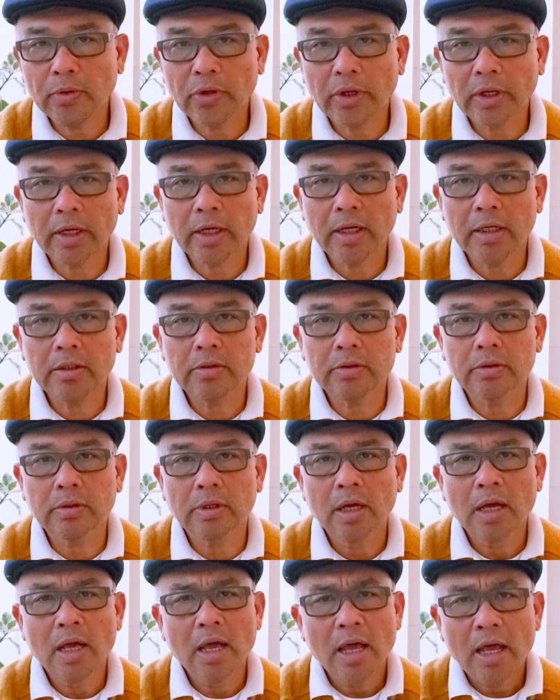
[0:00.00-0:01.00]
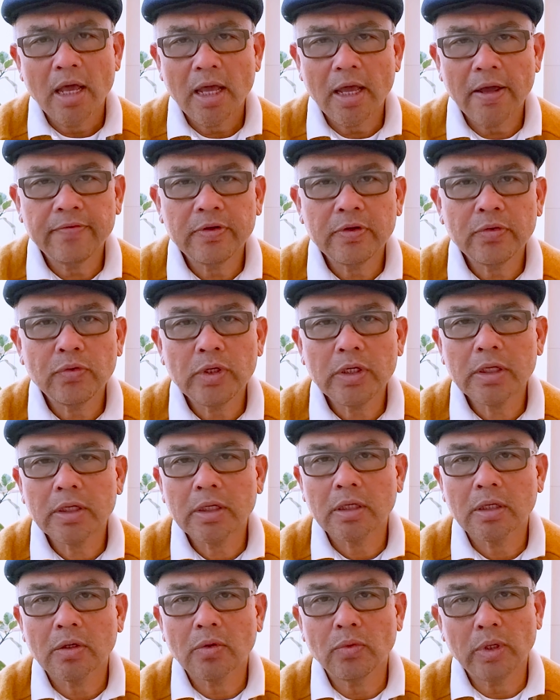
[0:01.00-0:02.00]
barakatuh. Every week,
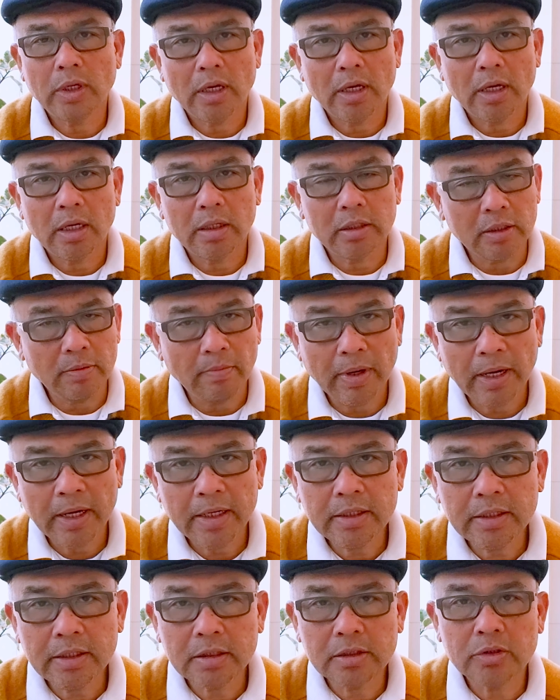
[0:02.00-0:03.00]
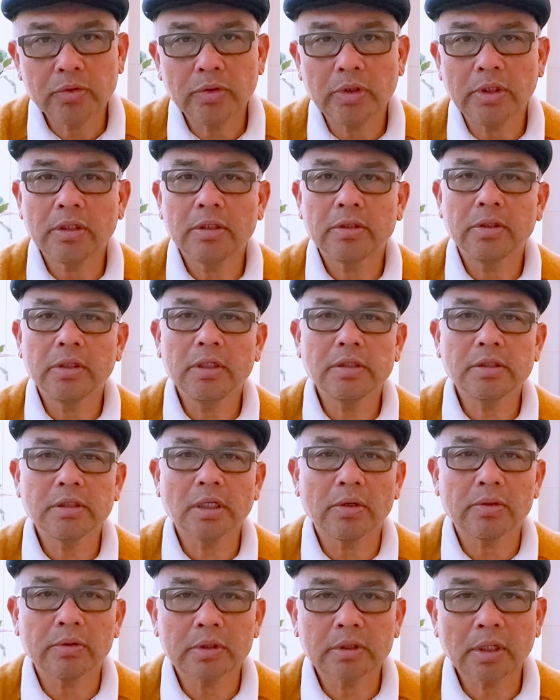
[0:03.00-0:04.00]
we are reminded to increase
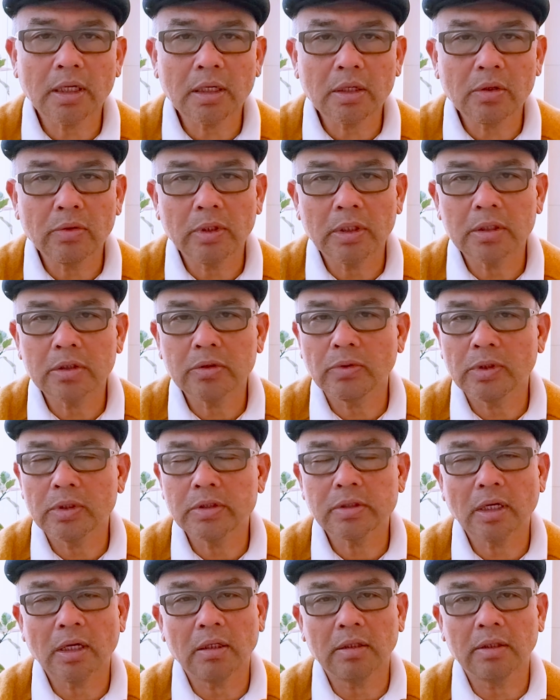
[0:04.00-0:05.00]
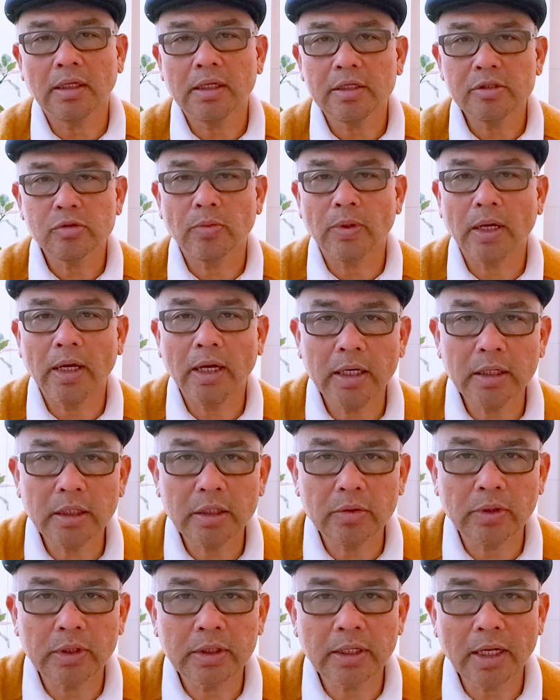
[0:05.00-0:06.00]
our taqwa towards Allah
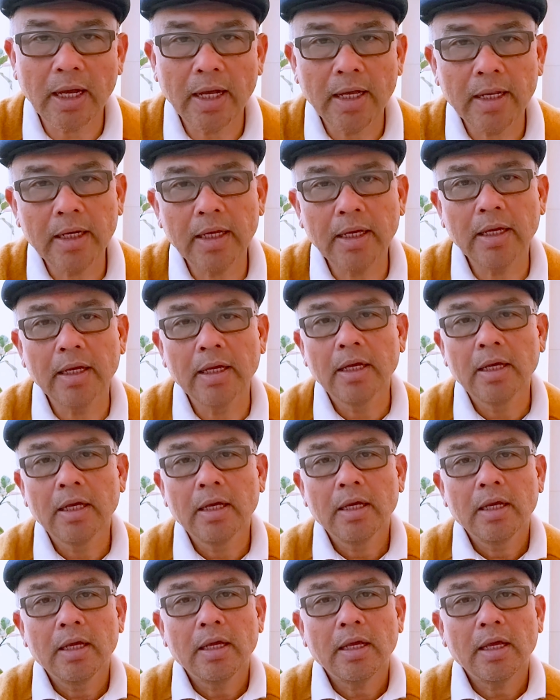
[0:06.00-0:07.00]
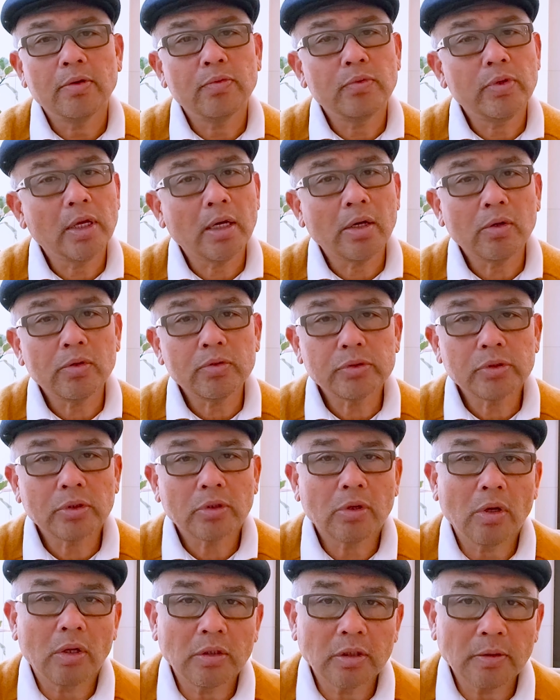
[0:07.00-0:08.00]
subhanahu wa ta'ala, and we are also
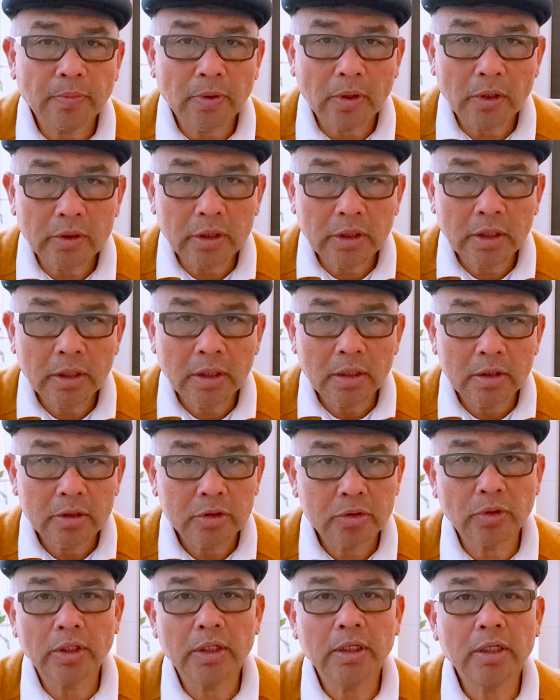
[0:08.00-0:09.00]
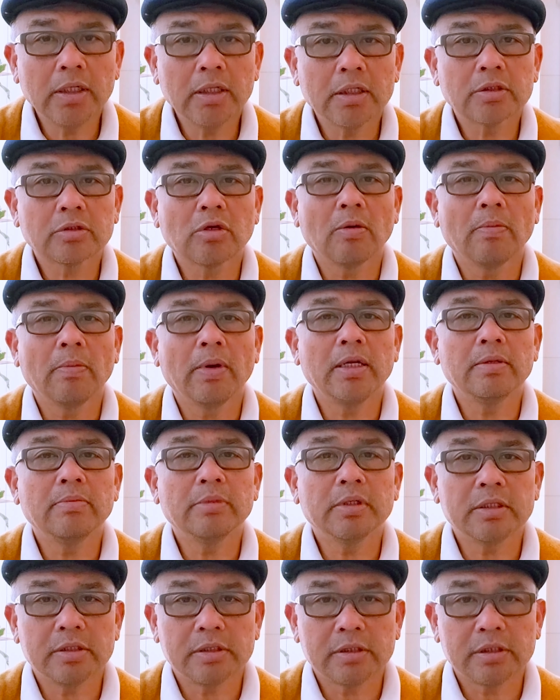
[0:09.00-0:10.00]
called upon to heed His
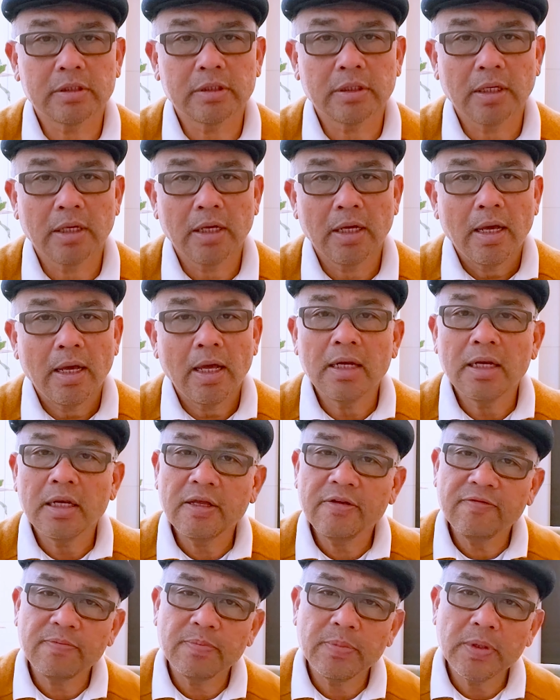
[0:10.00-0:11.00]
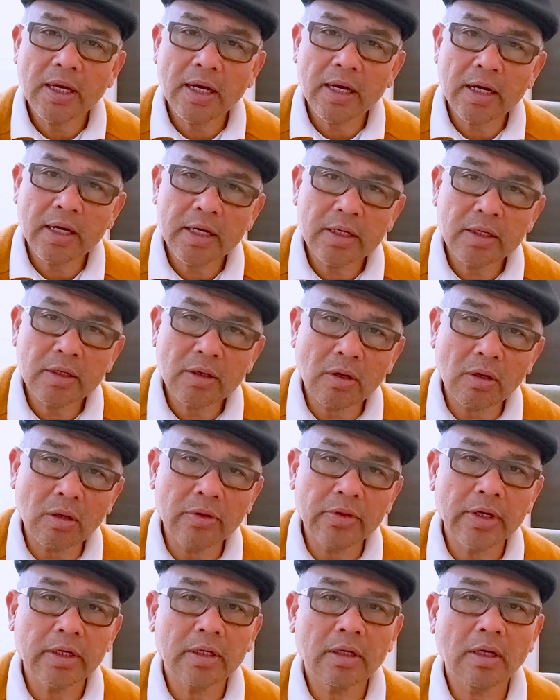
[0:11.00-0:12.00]
commandments and leave behind
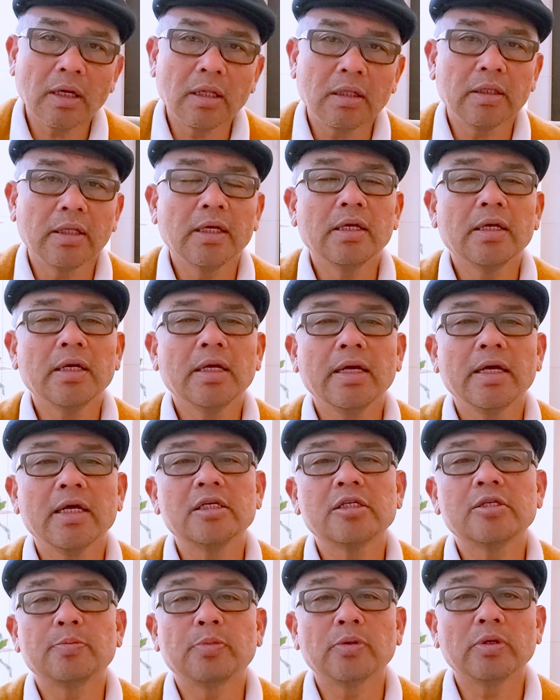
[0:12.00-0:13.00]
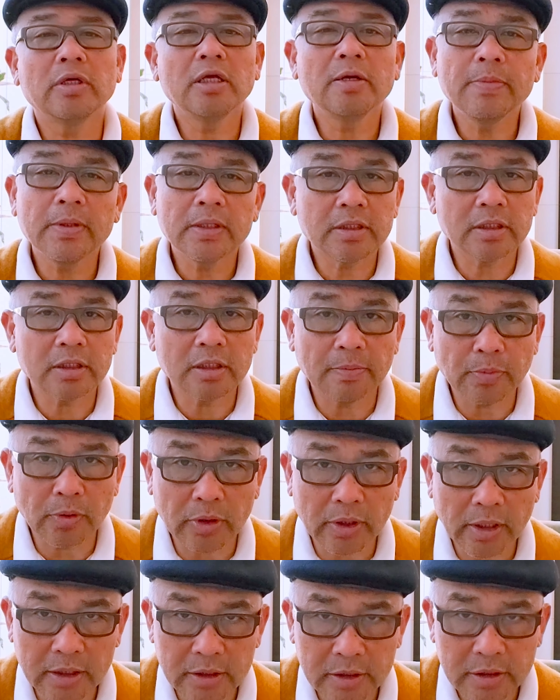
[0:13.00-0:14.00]
all that Allah has prohibited
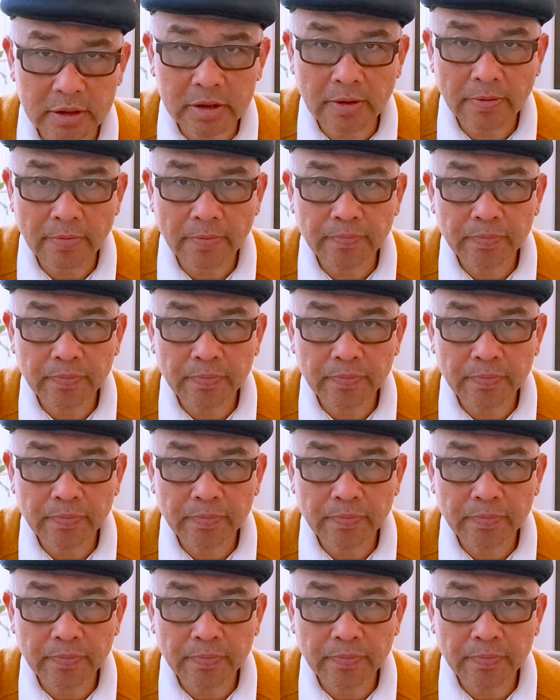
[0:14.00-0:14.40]
upon us.